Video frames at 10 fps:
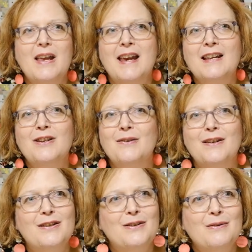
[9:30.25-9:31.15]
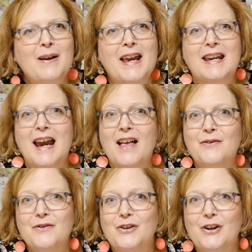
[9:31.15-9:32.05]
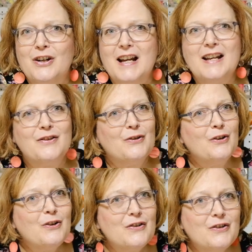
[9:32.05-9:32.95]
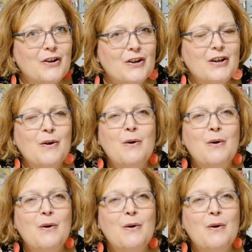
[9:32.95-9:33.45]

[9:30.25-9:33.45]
And you can do a gathered skirt, a circle skirt,